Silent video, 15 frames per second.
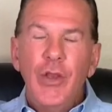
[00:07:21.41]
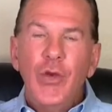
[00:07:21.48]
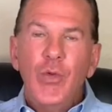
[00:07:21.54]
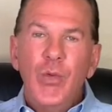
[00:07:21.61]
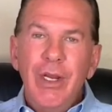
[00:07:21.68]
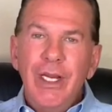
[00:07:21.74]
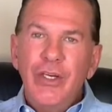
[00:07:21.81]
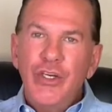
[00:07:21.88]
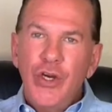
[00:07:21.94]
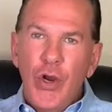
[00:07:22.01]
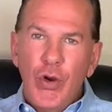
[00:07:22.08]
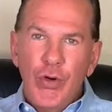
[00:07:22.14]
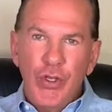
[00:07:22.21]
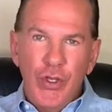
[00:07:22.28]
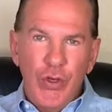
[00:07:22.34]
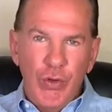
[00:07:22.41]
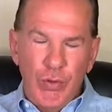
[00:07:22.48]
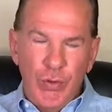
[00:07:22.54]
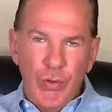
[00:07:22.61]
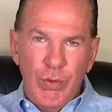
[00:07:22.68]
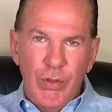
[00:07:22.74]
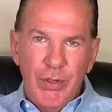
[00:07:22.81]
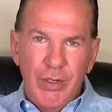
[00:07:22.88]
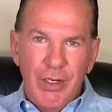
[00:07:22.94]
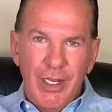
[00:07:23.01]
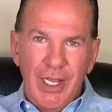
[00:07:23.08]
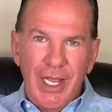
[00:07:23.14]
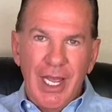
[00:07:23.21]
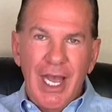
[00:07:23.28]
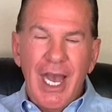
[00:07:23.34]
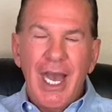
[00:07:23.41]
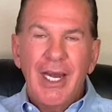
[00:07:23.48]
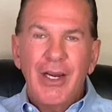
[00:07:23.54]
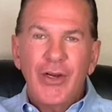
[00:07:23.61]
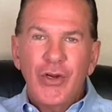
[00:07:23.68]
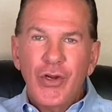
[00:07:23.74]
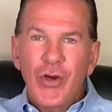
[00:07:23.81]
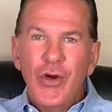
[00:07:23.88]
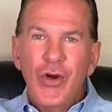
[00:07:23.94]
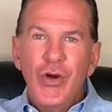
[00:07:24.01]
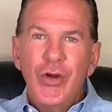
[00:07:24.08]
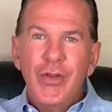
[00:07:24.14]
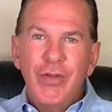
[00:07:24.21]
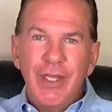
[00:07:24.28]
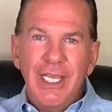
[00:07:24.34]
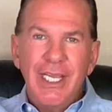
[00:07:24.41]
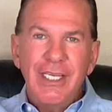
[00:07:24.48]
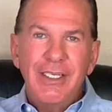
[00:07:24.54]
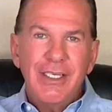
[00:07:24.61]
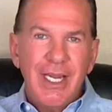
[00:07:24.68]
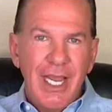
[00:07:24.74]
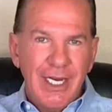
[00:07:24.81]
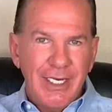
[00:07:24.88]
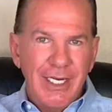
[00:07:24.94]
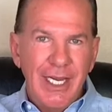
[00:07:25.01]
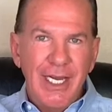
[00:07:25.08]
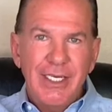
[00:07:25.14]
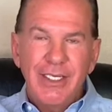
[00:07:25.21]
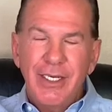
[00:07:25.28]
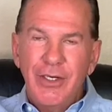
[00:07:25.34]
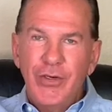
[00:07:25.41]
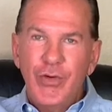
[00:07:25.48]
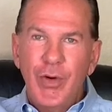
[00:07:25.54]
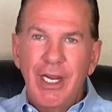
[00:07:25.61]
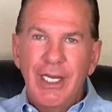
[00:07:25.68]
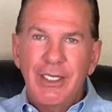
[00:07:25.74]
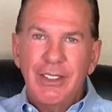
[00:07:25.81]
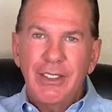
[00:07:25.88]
We show you how to learn these techniques and tricks